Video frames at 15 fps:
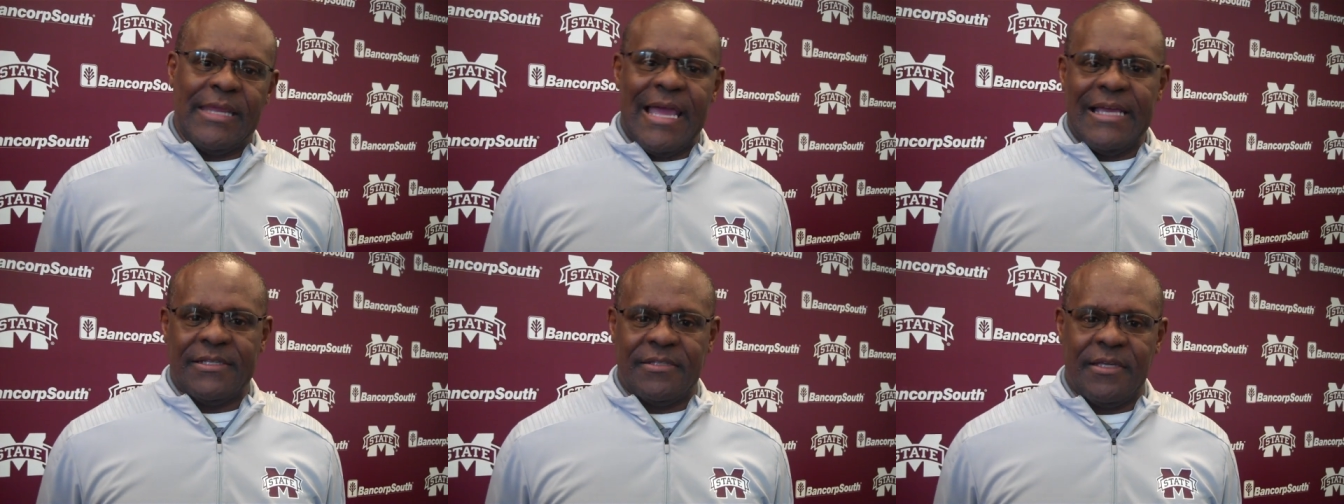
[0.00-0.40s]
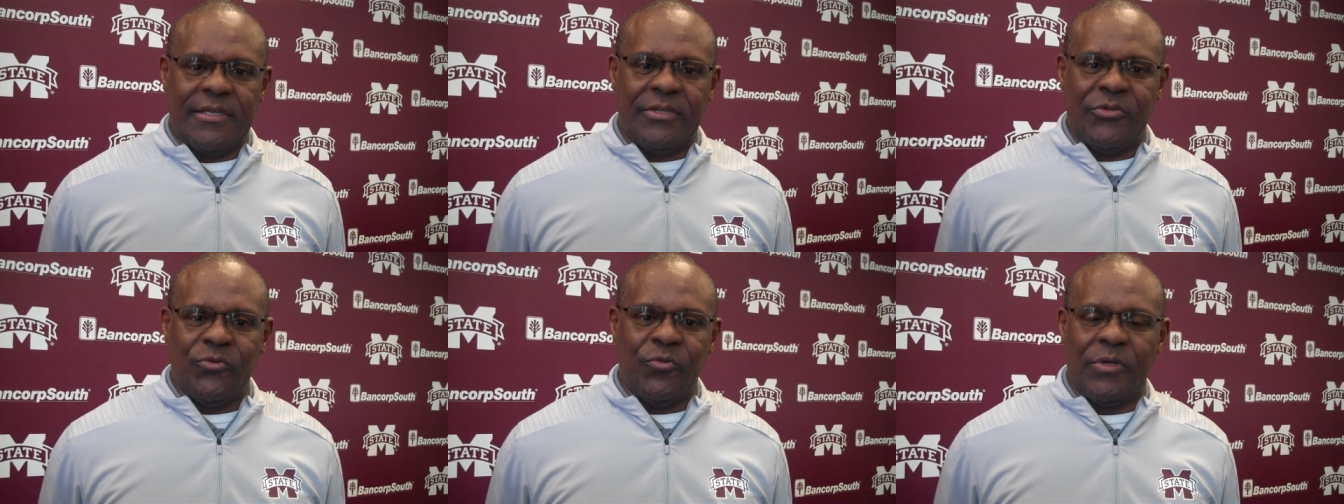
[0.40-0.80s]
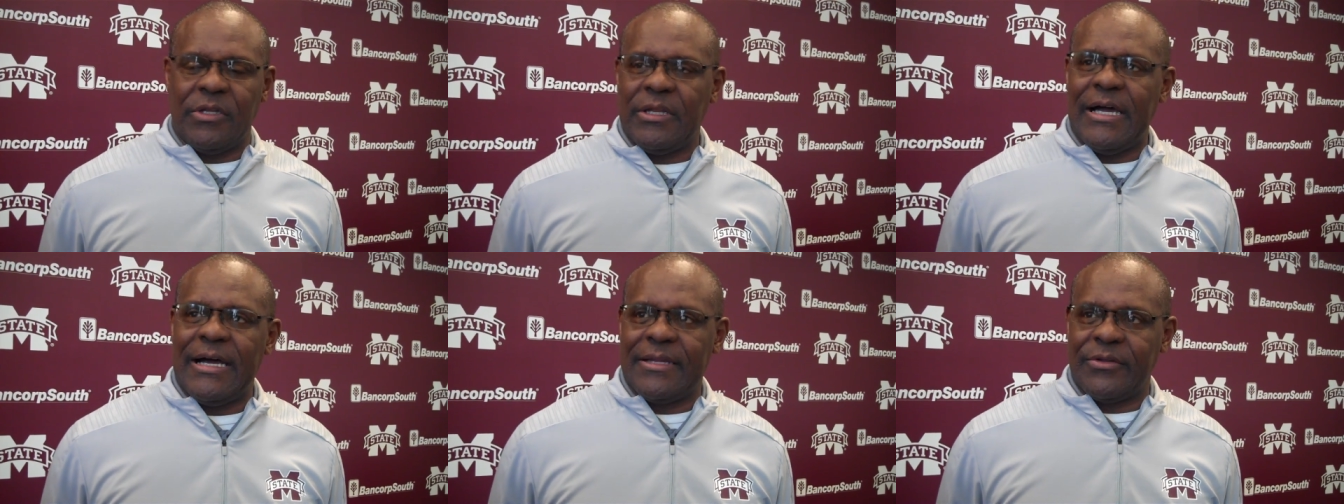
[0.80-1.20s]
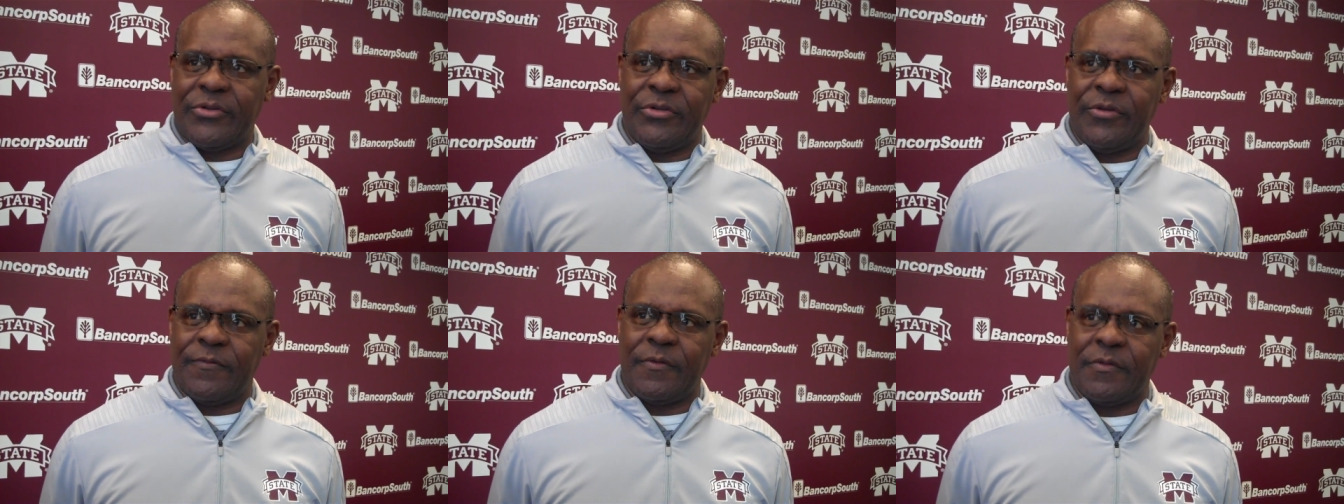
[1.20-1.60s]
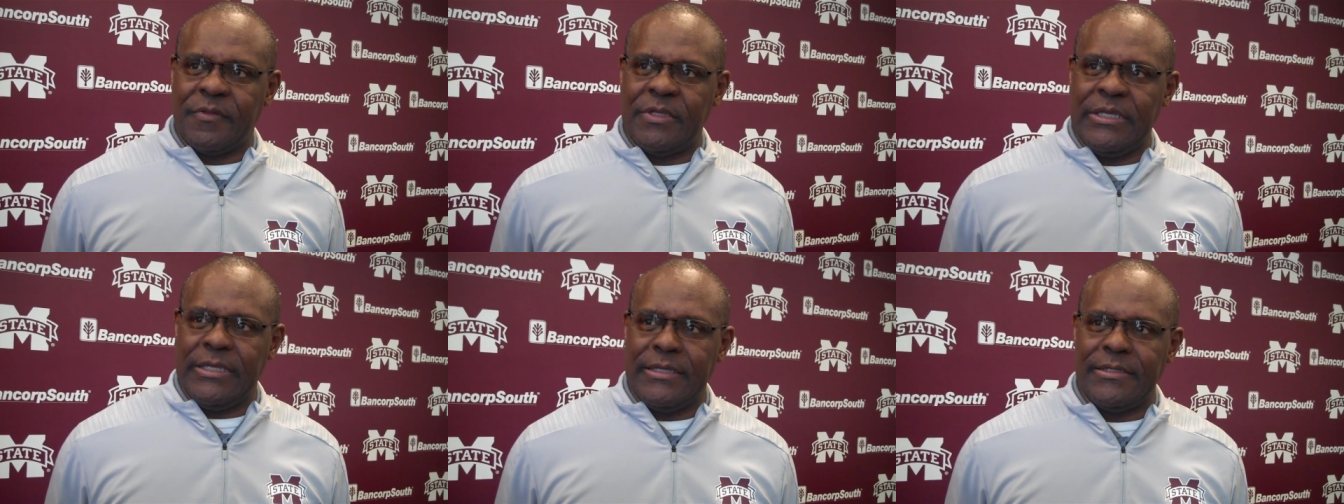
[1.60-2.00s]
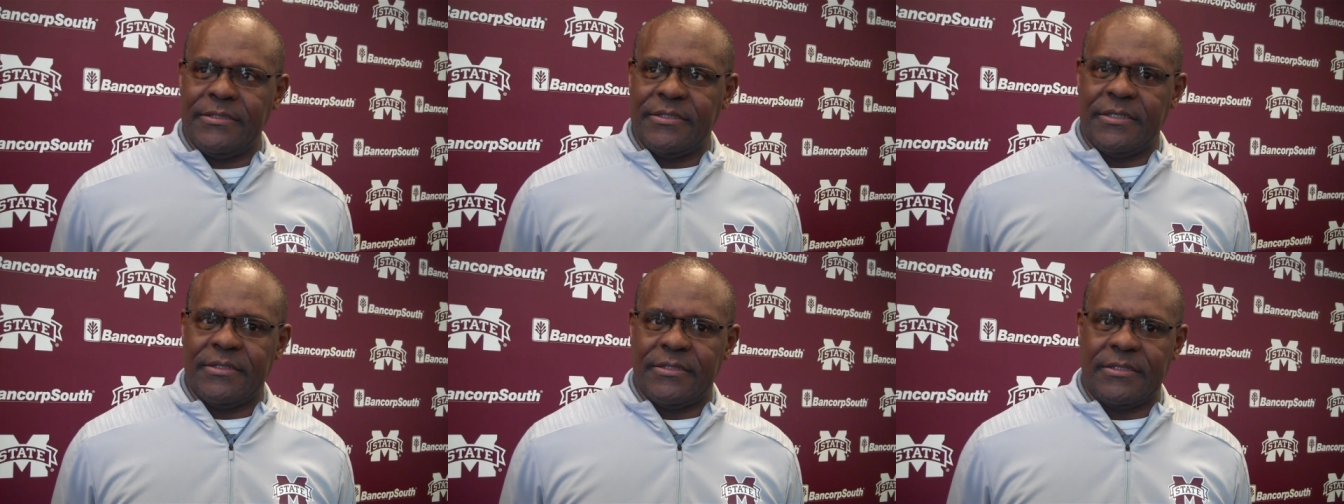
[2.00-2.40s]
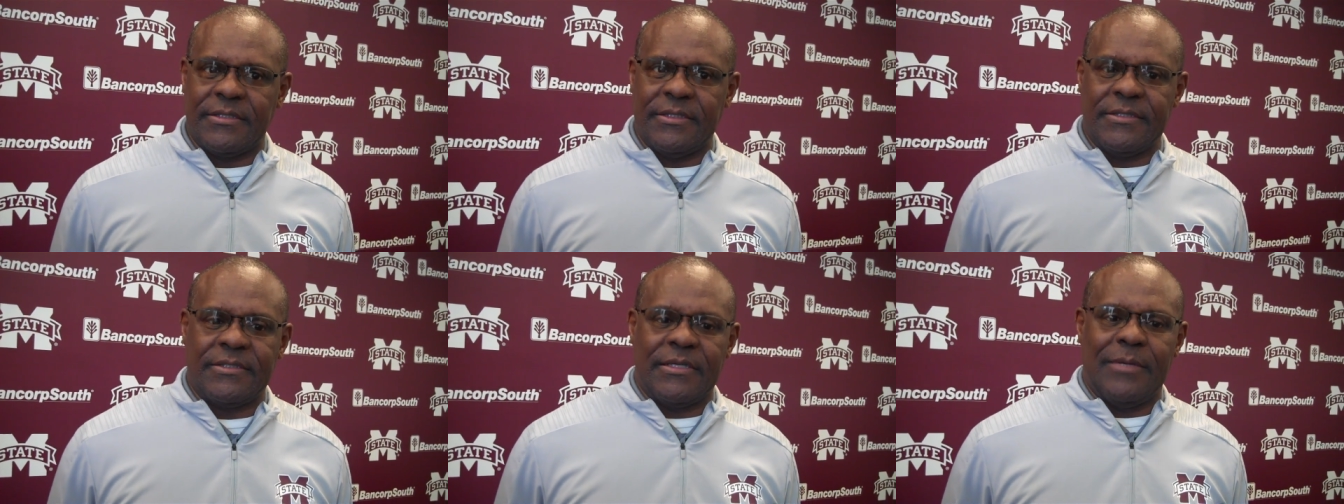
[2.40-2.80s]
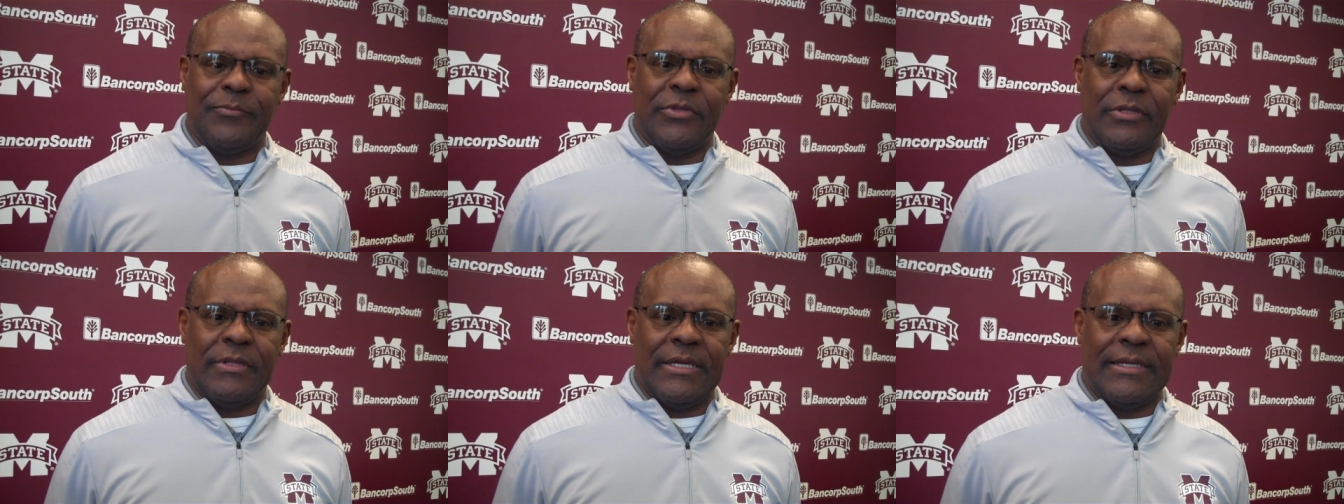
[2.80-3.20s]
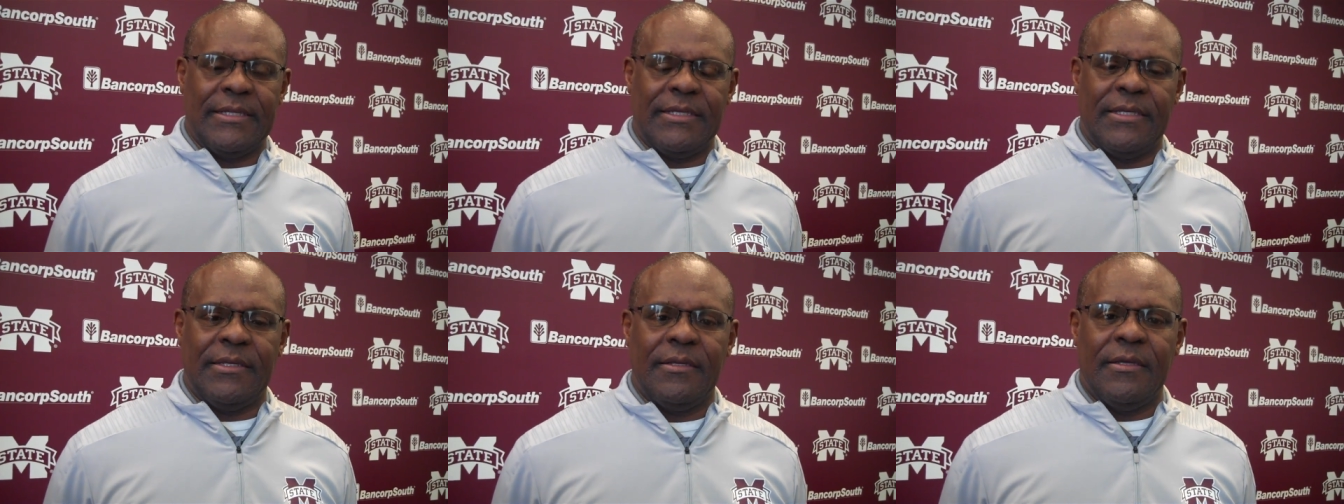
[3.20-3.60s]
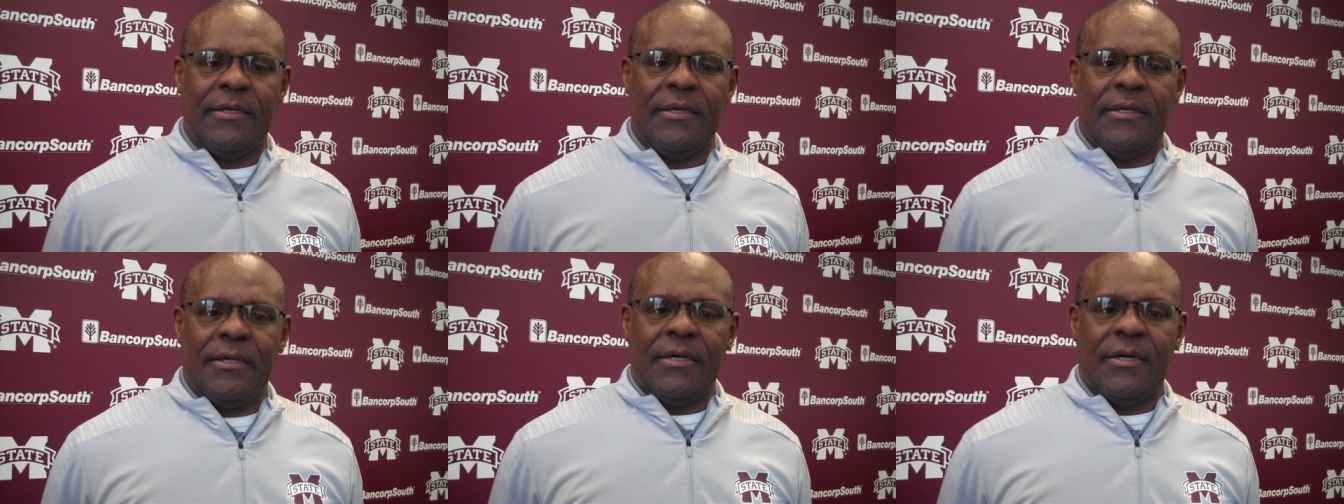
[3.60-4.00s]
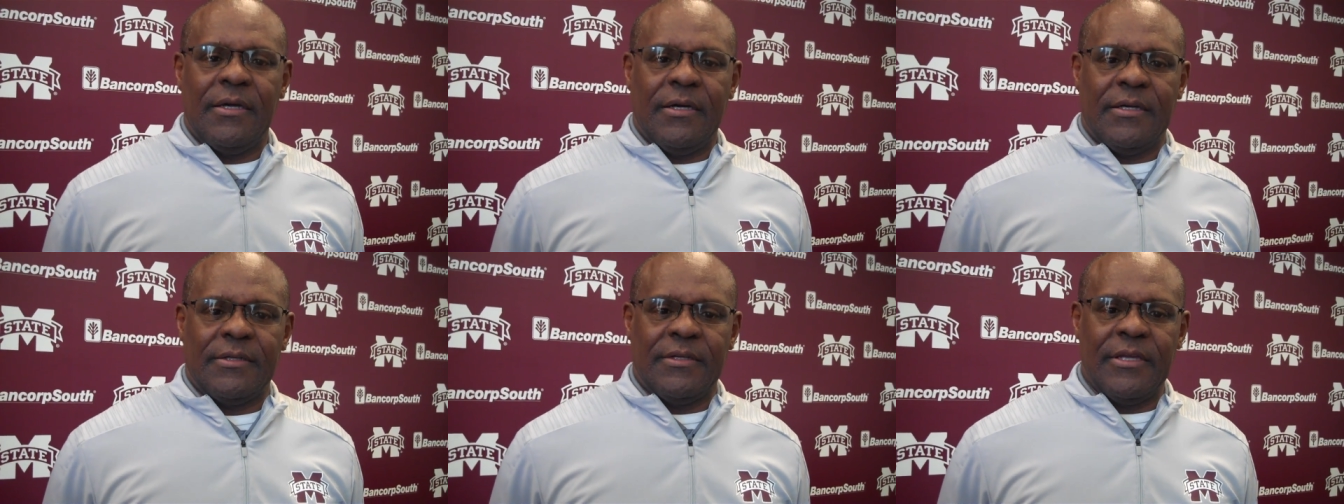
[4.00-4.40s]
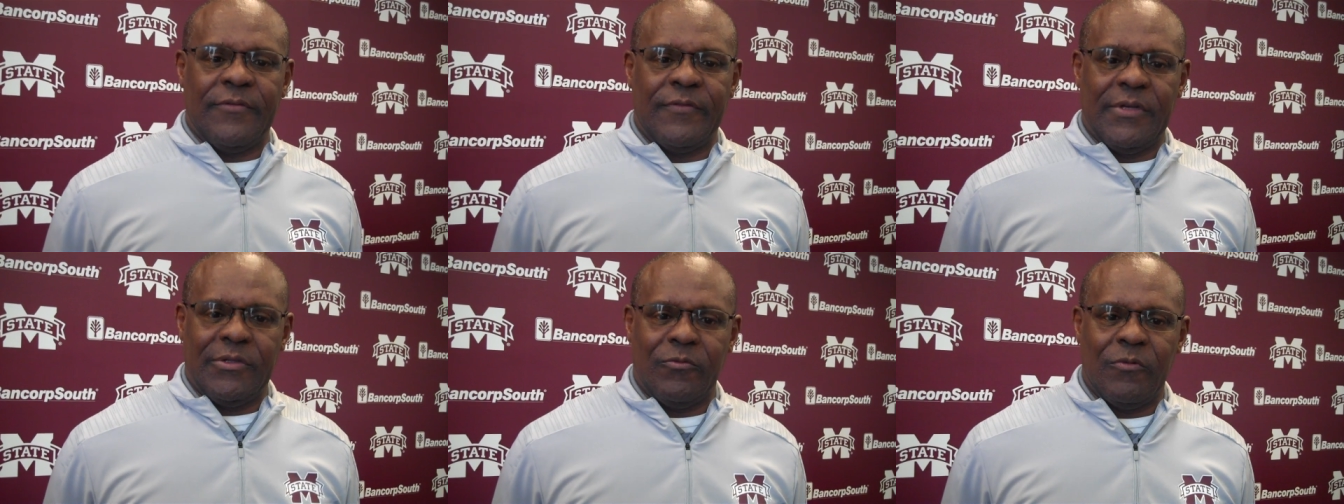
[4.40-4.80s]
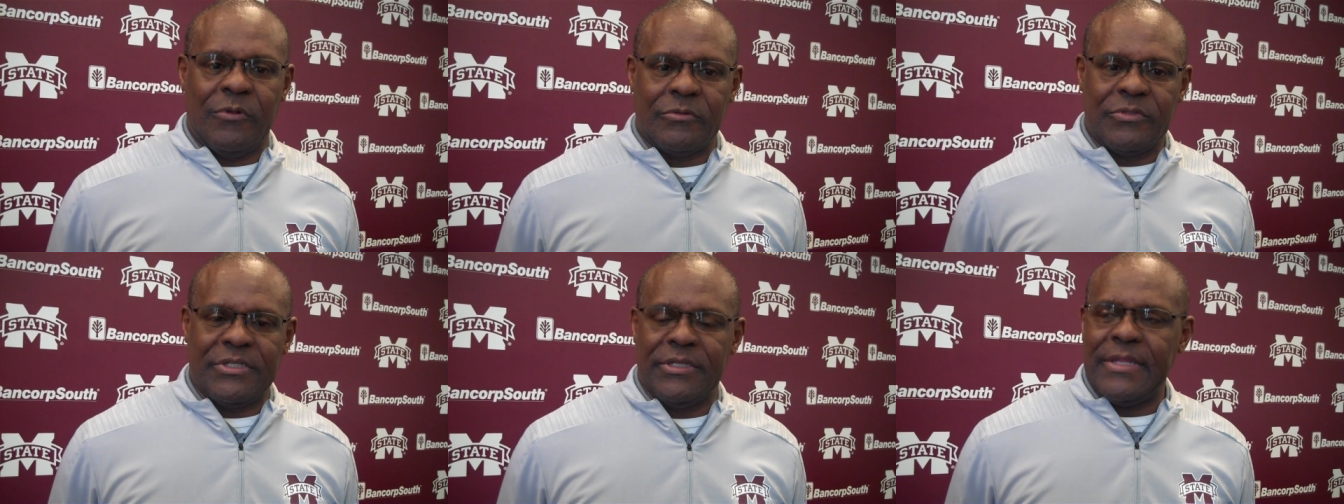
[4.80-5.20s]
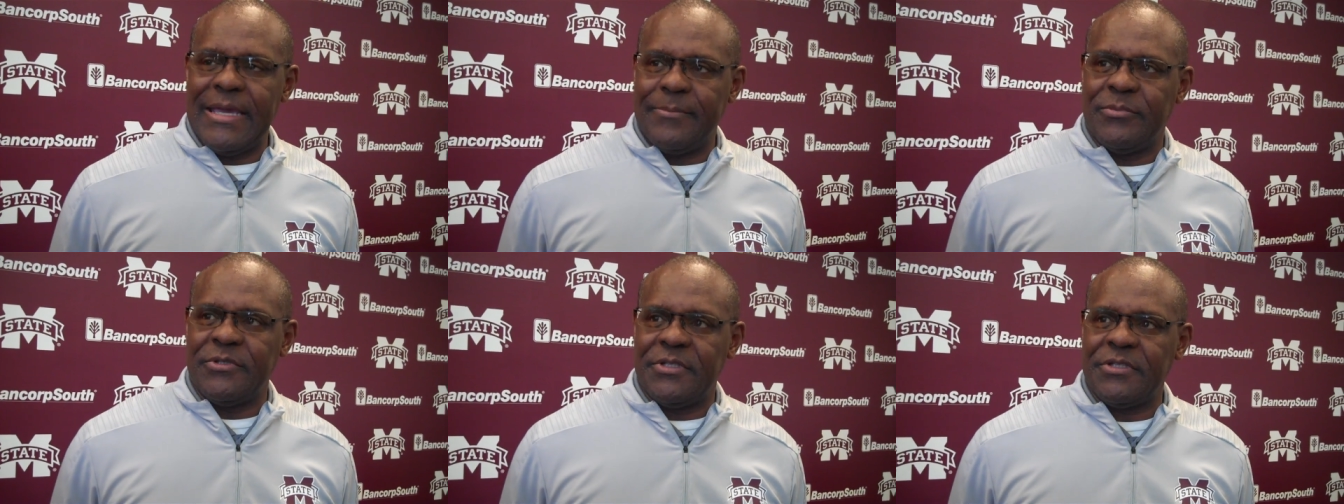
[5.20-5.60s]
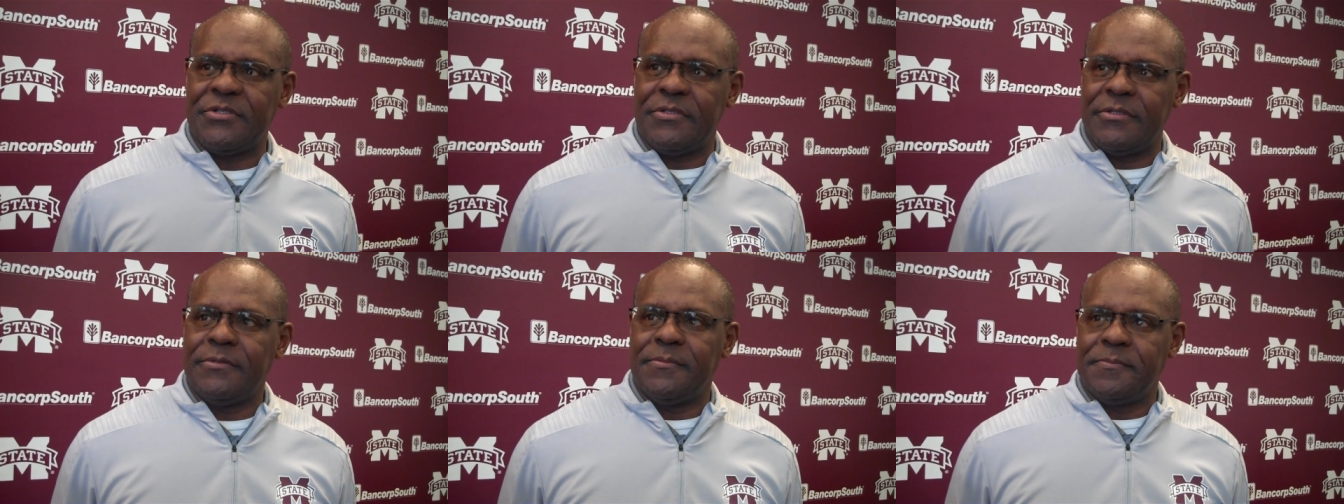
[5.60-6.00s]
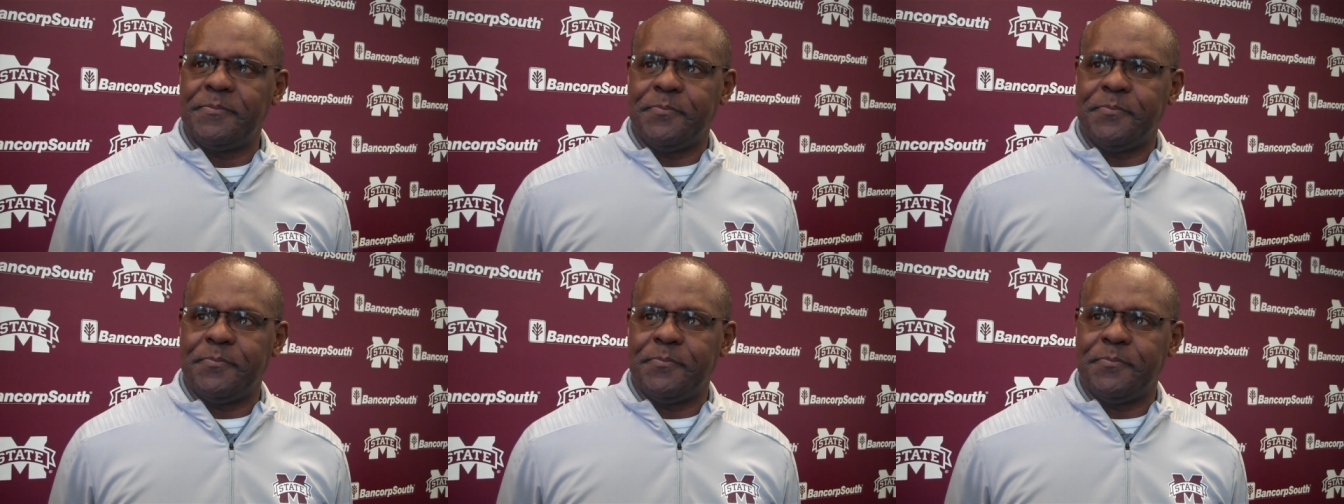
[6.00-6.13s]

guys that can do a lot of different things is, is something that he uh, definitely wants in that position.